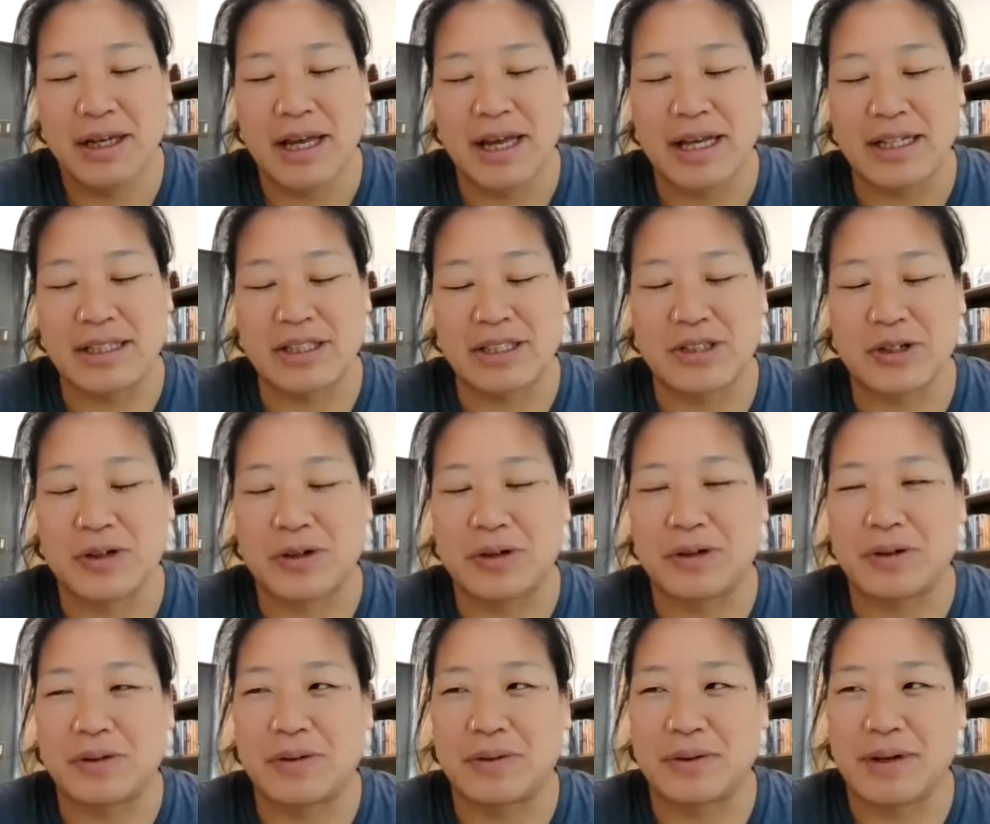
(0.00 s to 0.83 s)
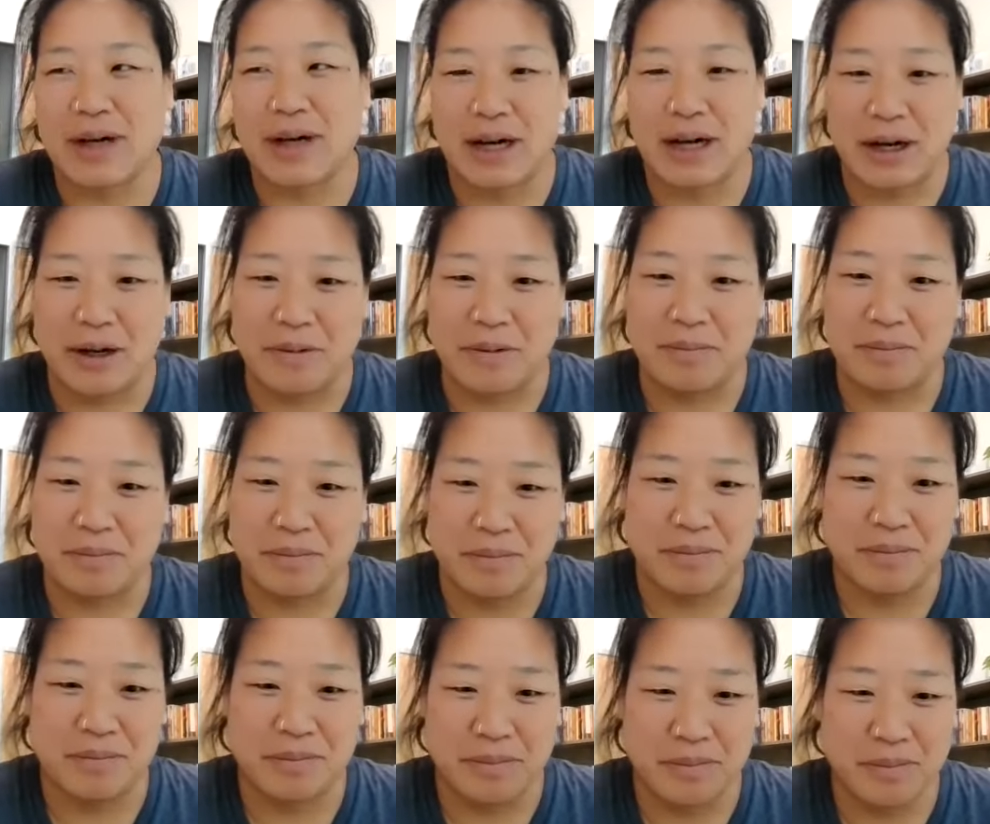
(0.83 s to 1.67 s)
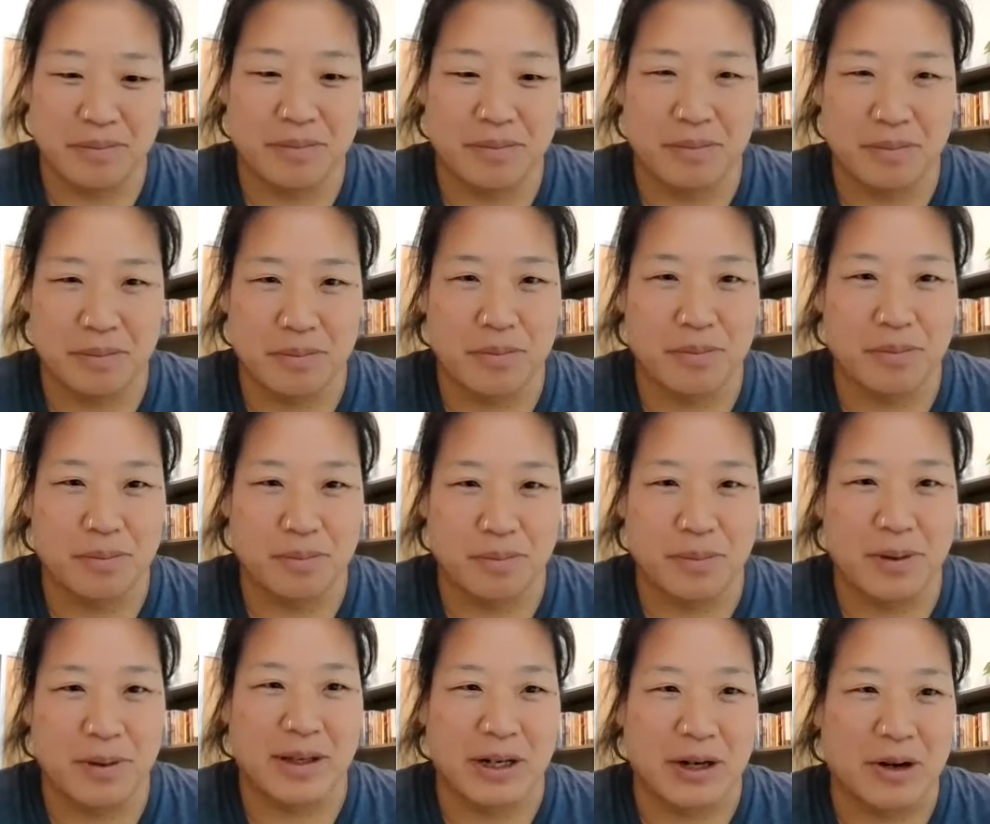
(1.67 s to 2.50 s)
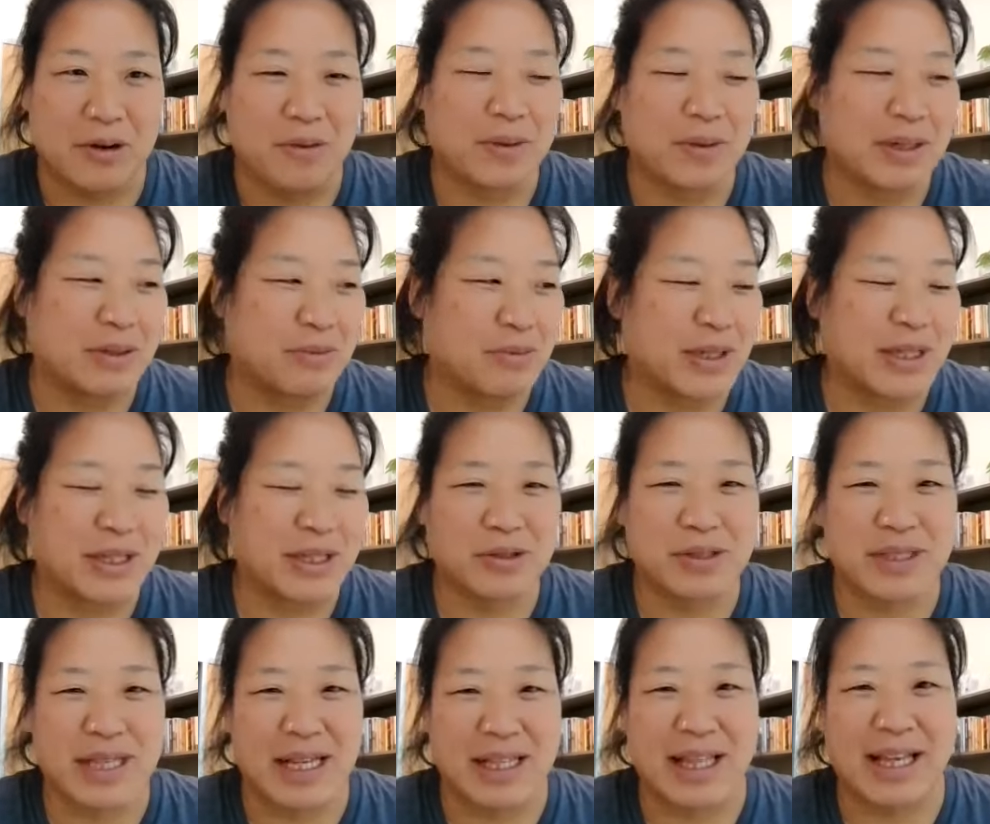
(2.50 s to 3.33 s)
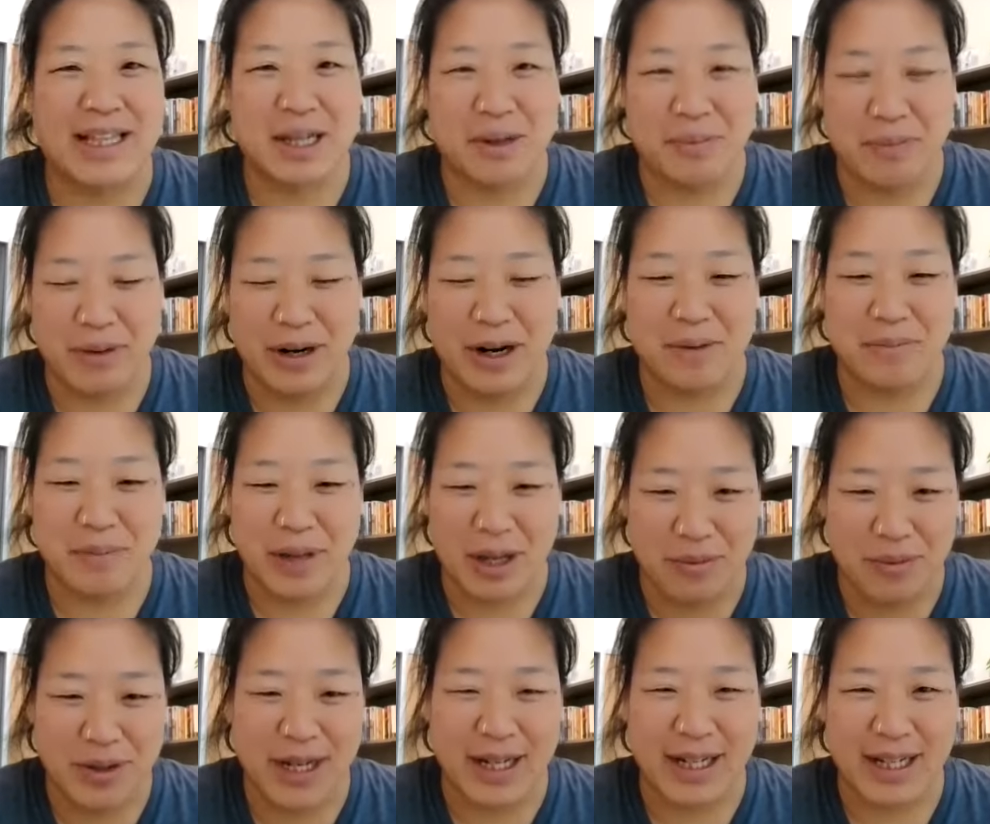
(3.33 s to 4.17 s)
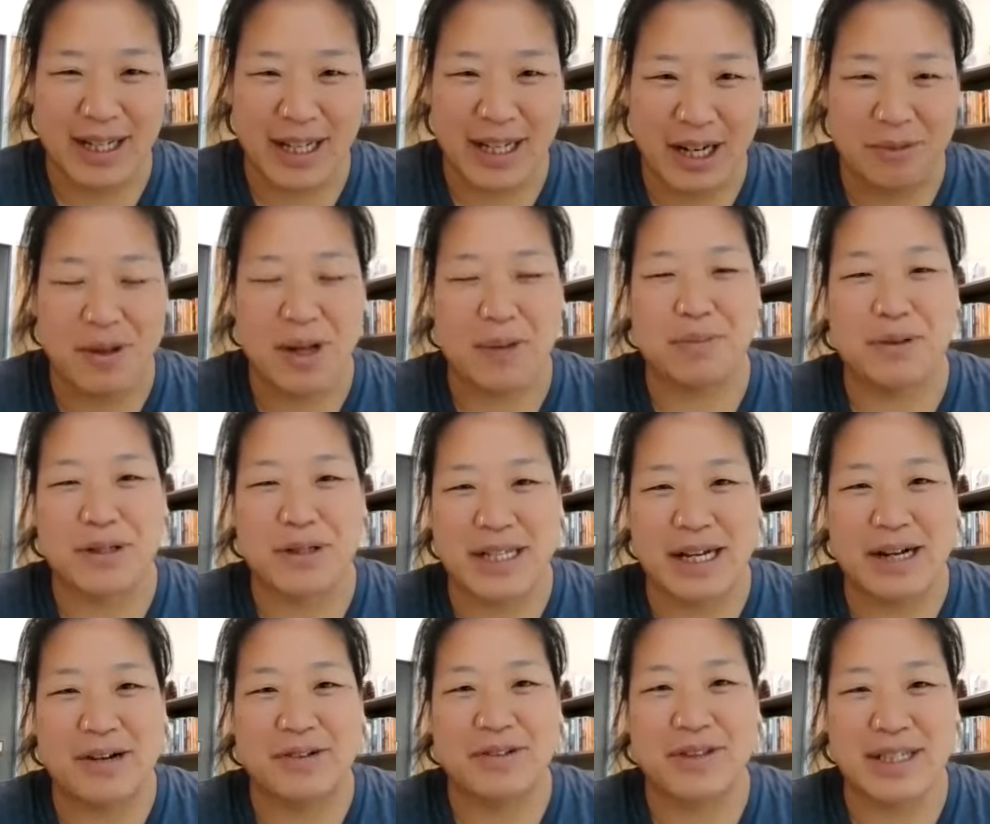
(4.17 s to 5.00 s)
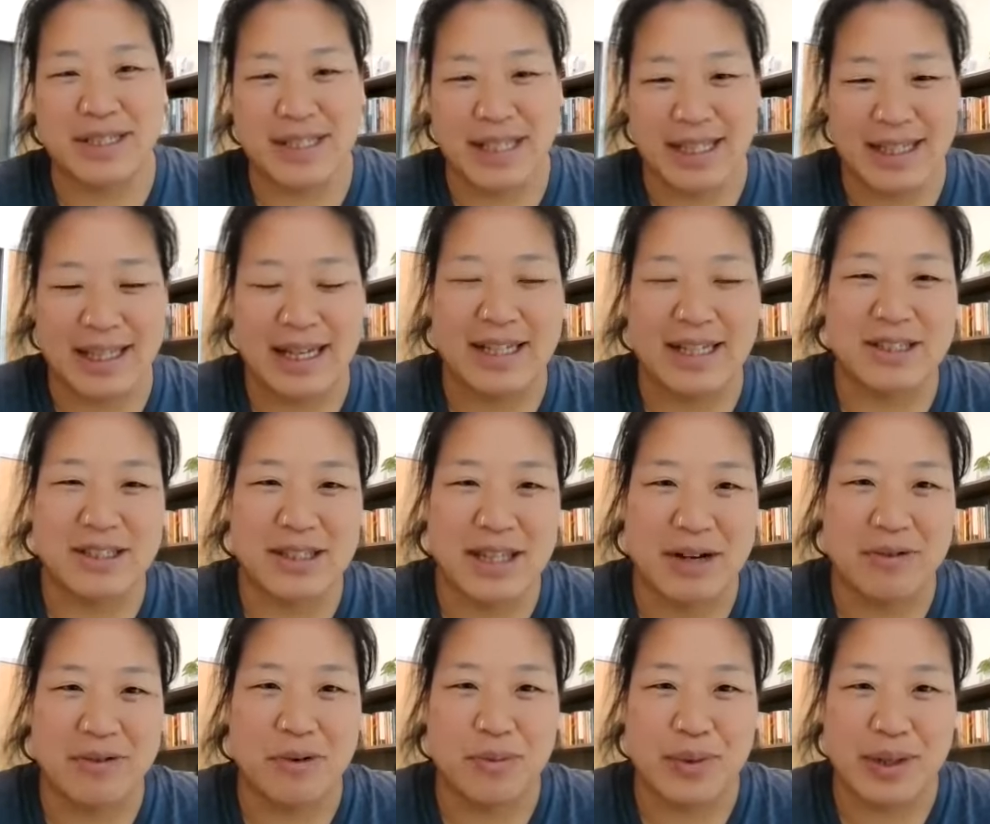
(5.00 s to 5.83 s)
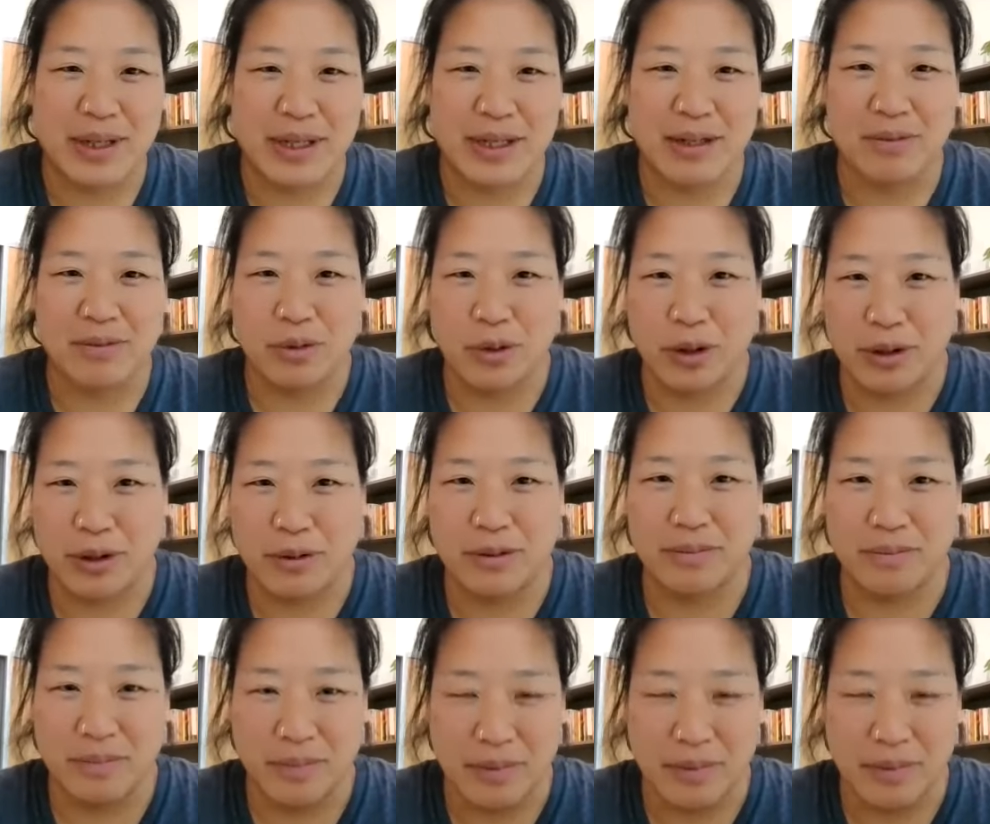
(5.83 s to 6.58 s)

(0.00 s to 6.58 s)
And so, you know, when those deadlines come around, like we got to get our papers out and things like that, so that when we look,